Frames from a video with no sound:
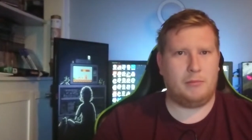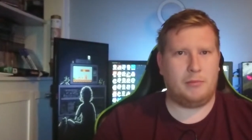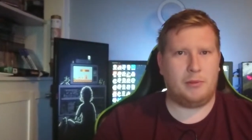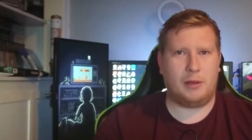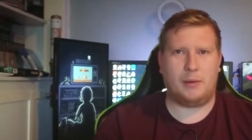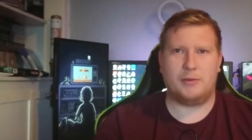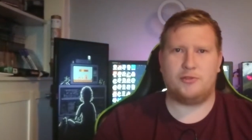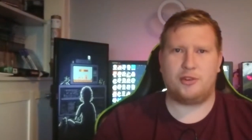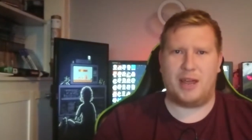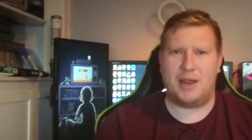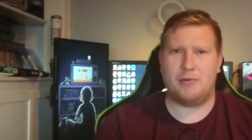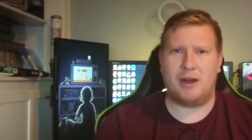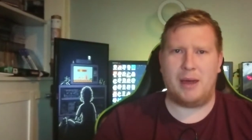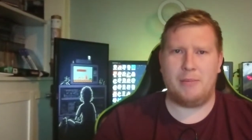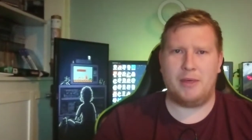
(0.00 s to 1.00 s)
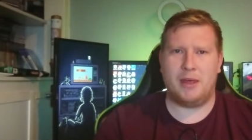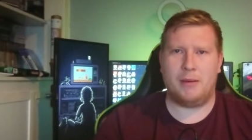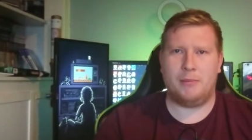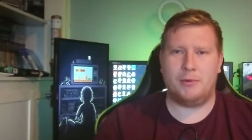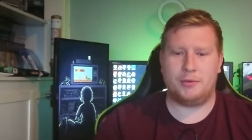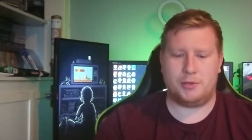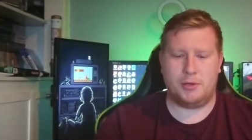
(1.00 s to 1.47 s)
I was trying to rap there,
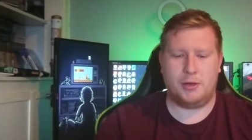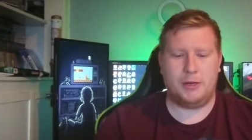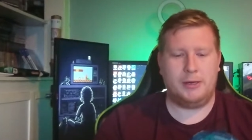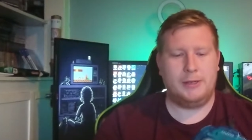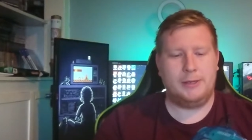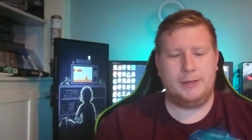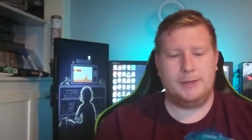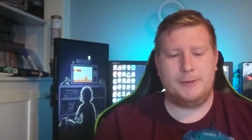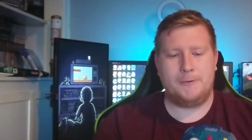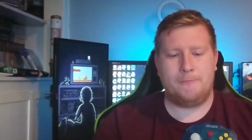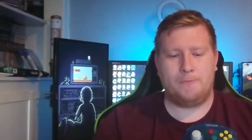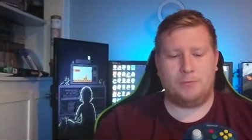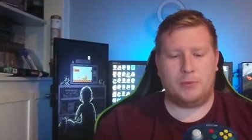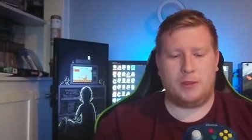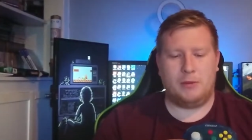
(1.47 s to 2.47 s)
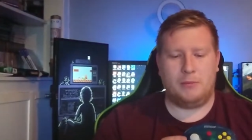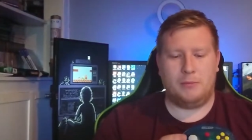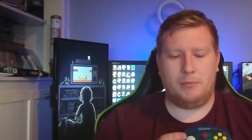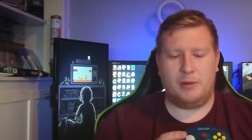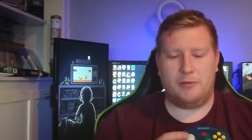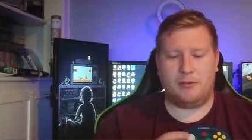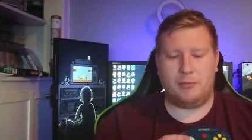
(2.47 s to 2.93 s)
I'm not sure.
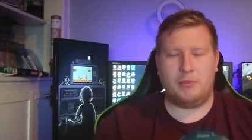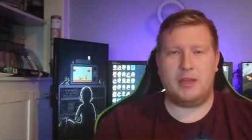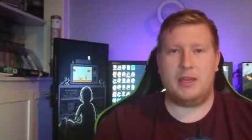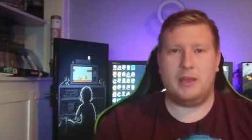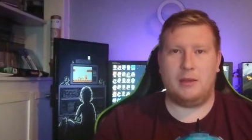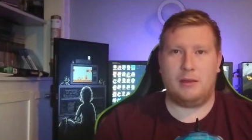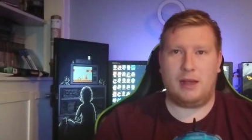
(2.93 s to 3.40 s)
But for me,